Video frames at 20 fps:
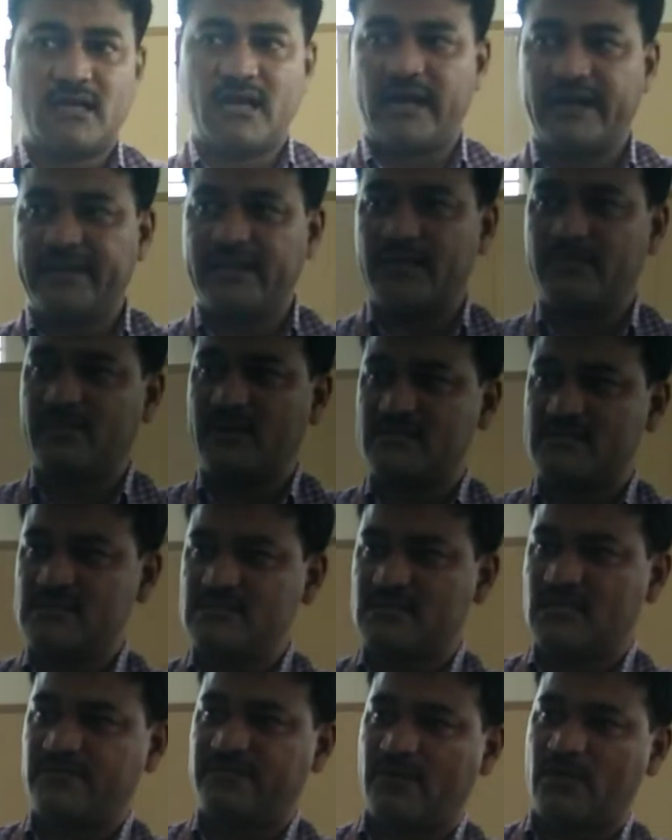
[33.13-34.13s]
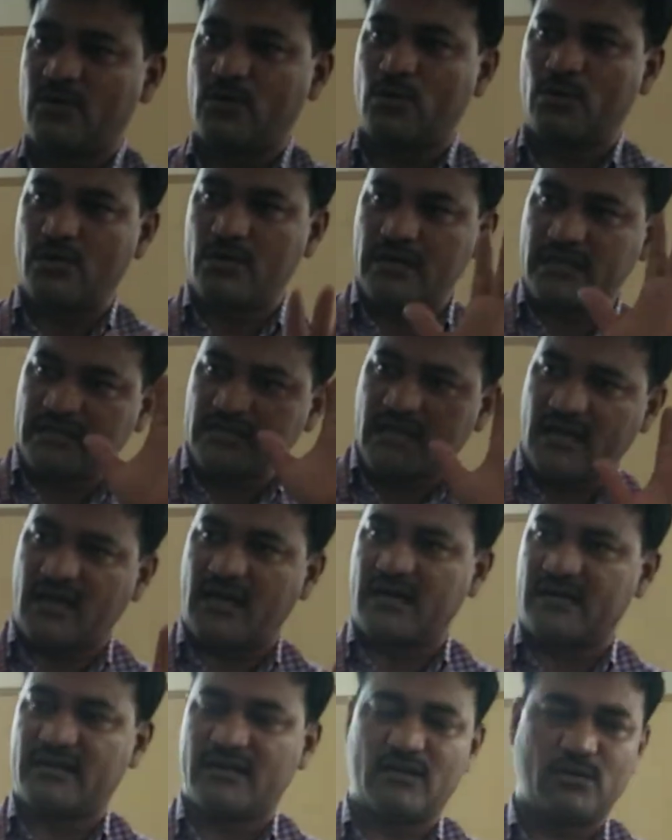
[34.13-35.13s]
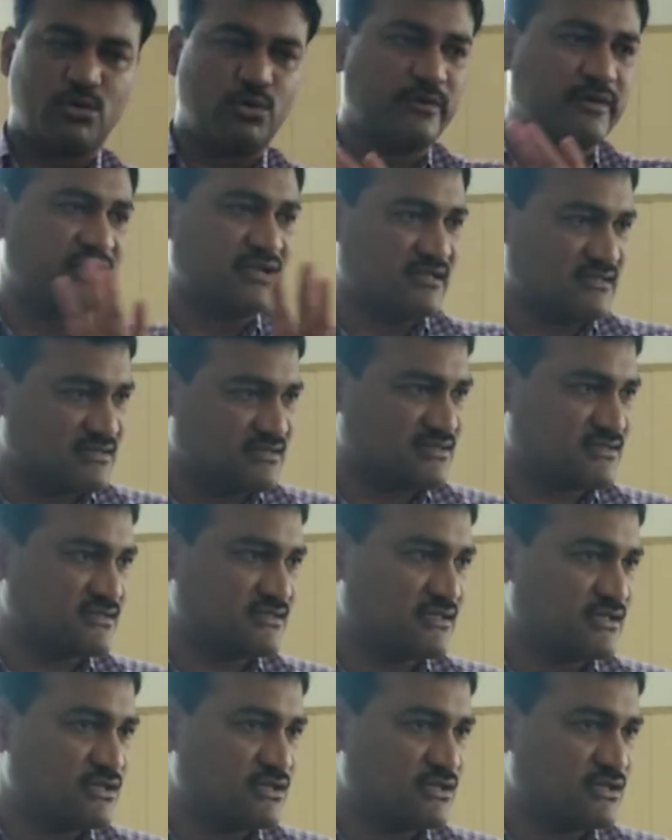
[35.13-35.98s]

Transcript: Cardiac muscles are found only in the heart and nowhere else.